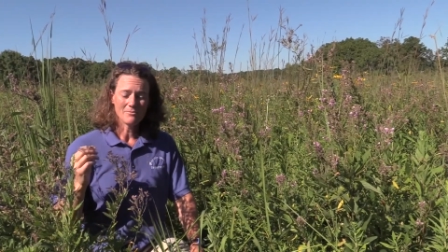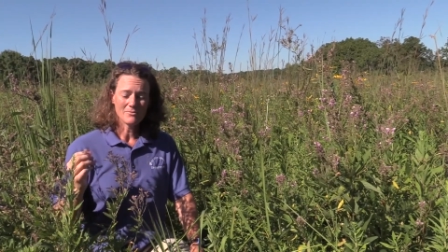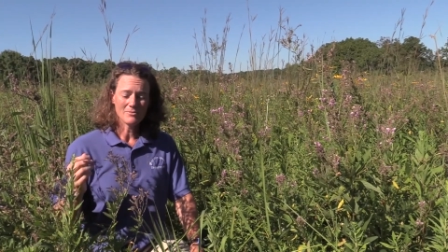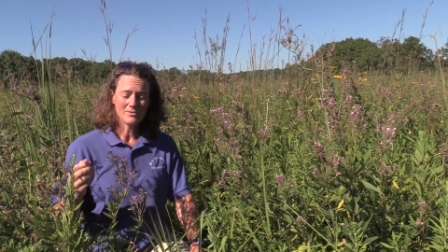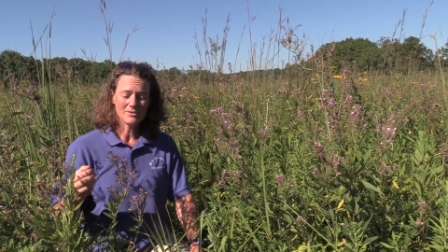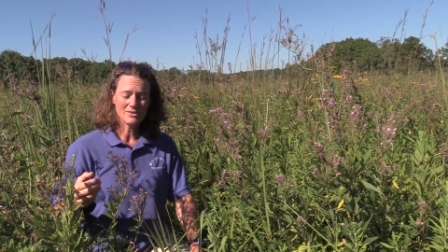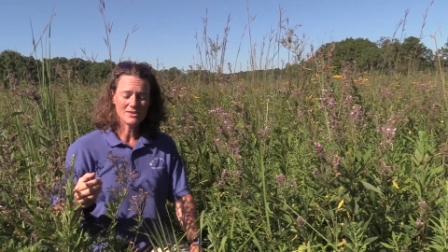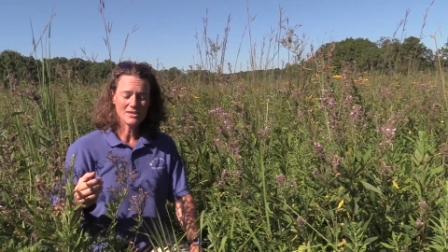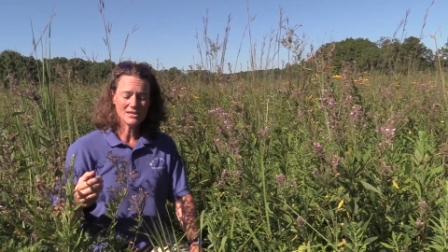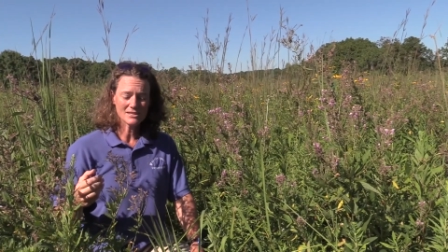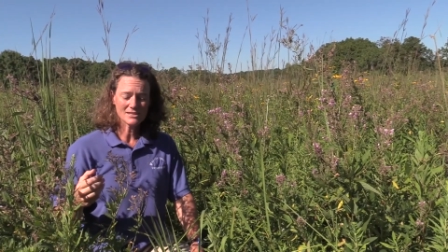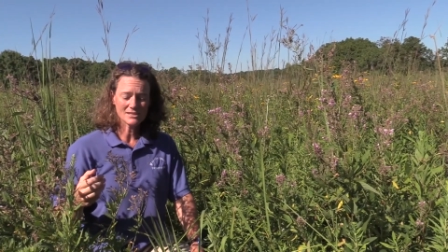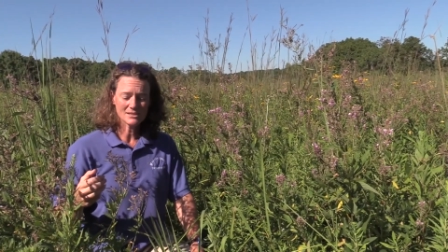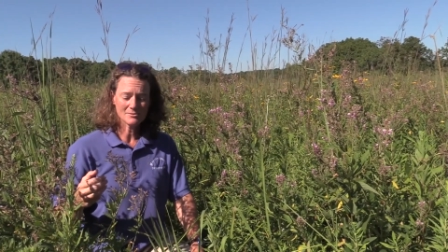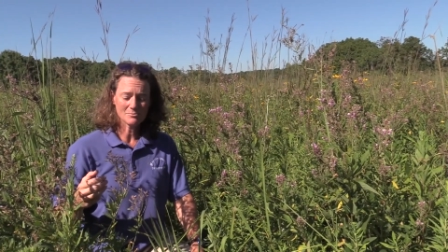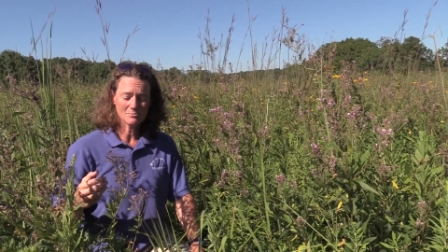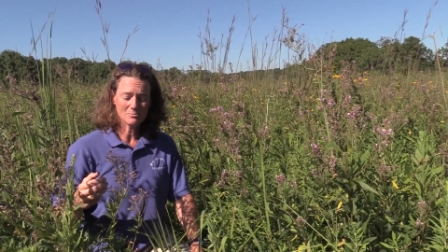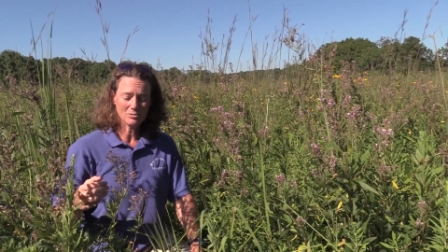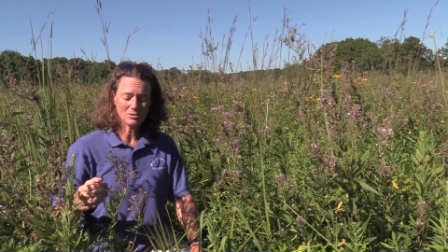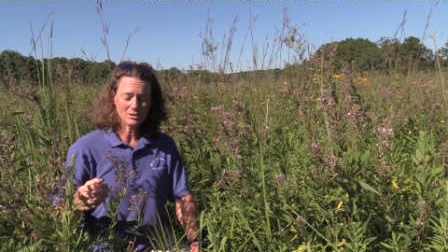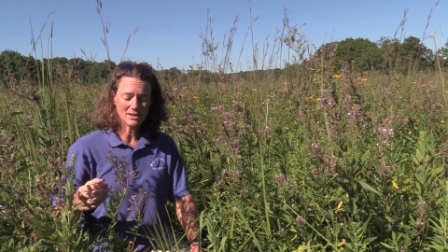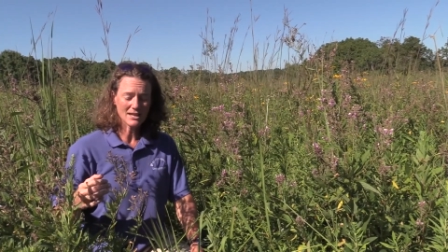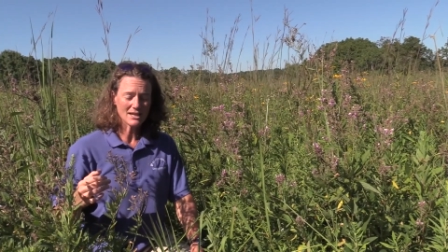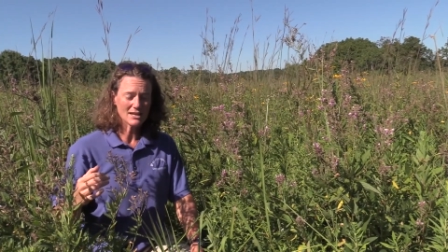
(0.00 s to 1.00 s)
this
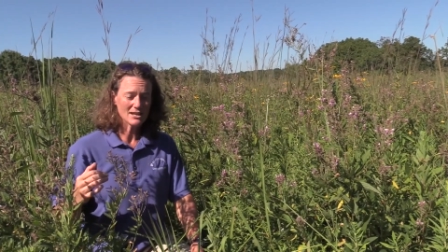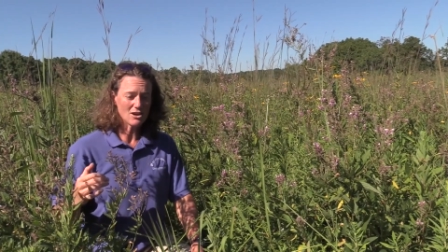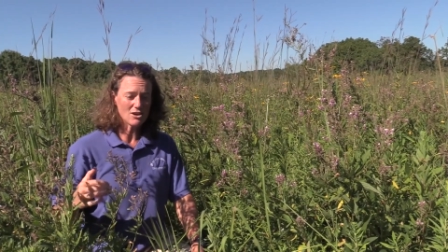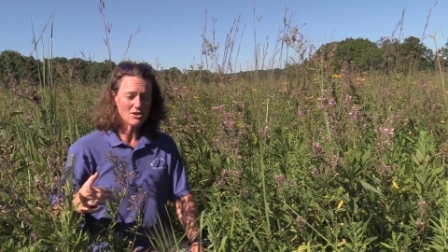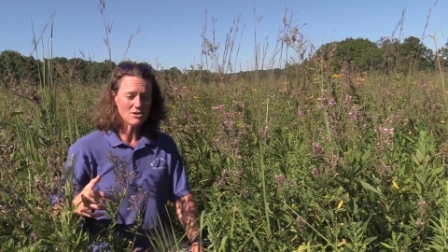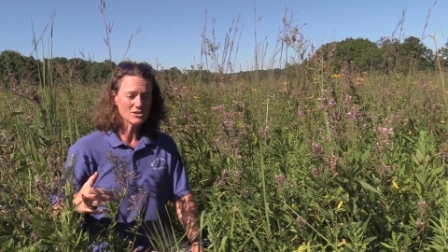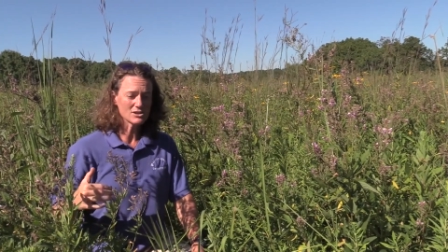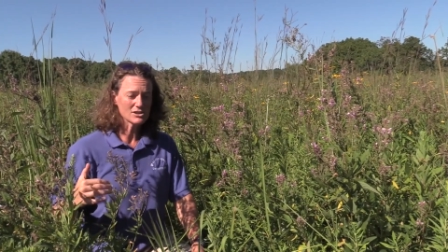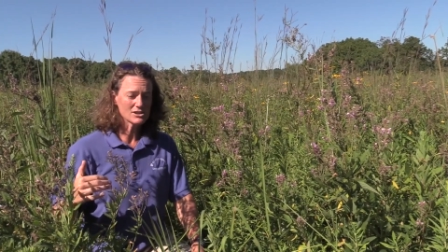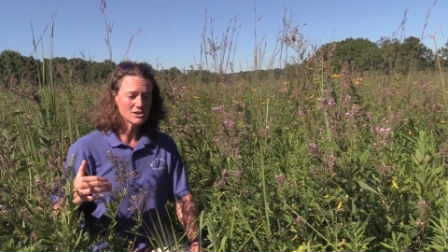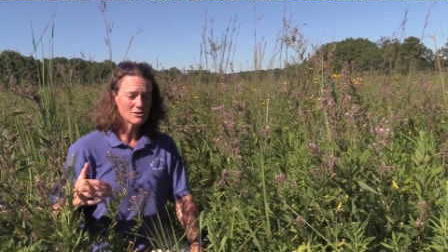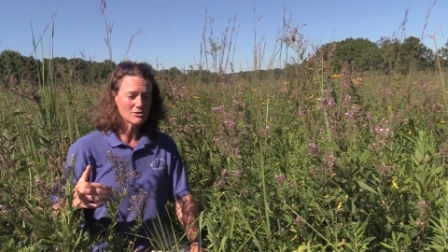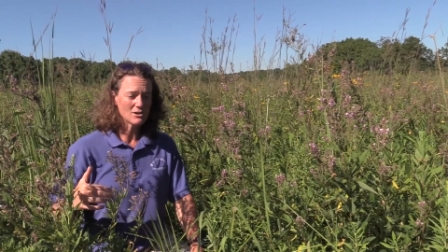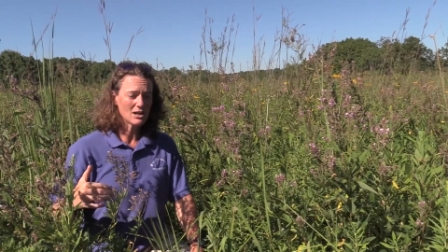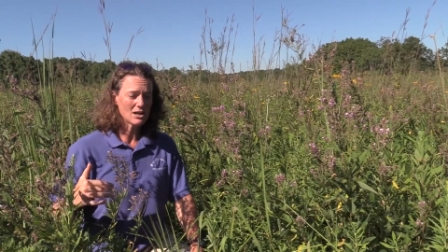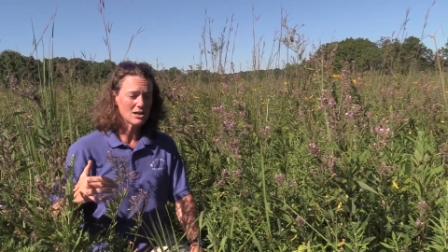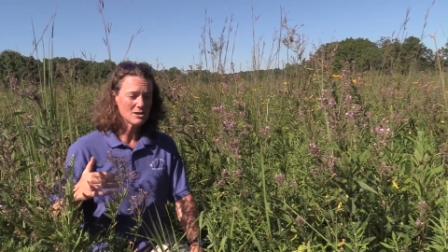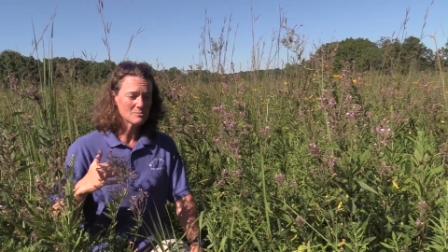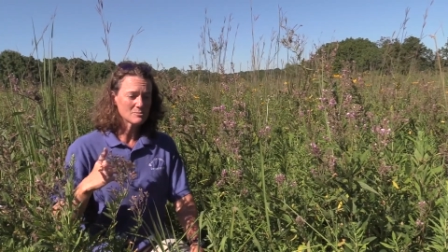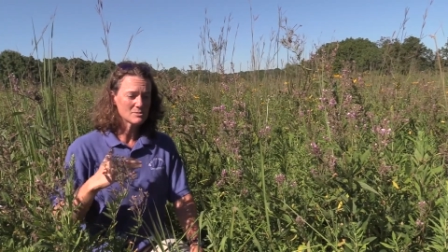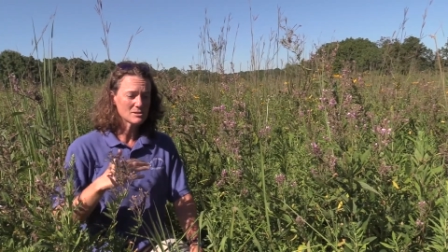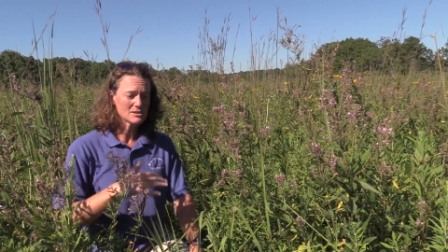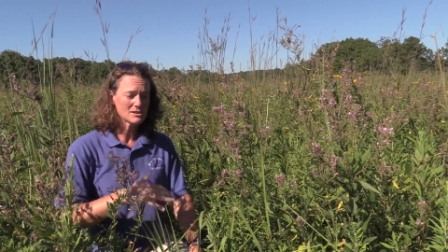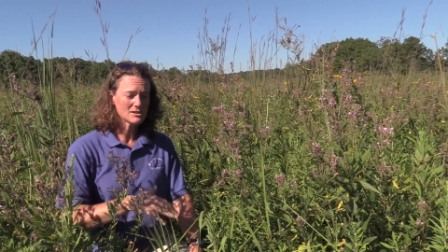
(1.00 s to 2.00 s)
plant also
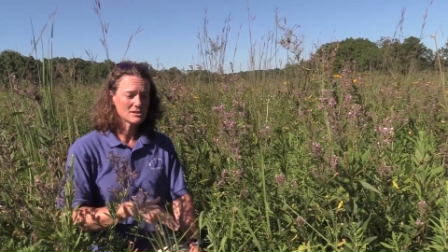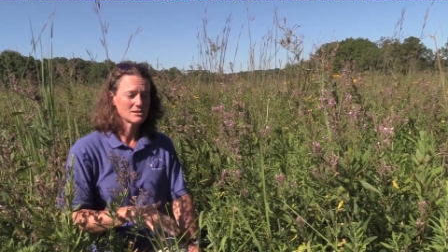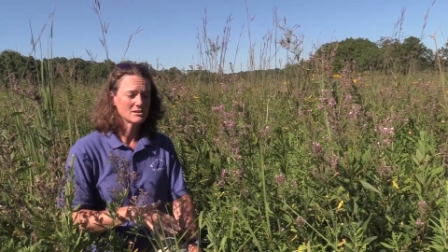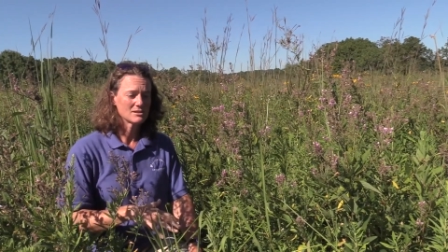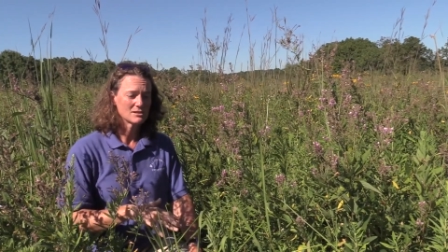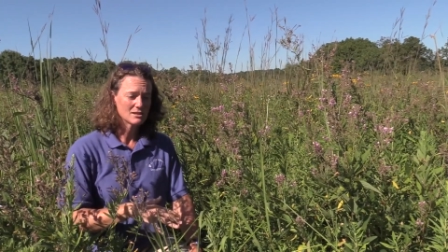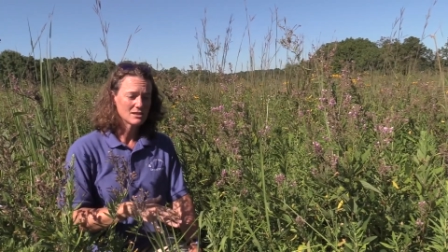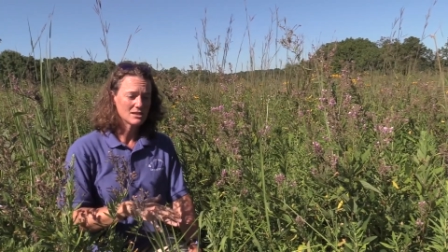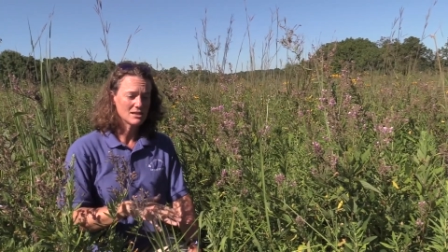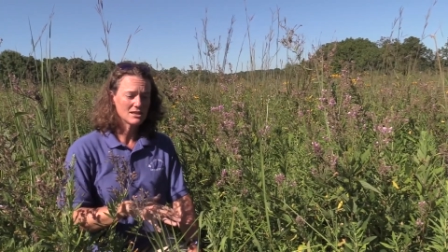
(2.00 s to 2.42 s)
helps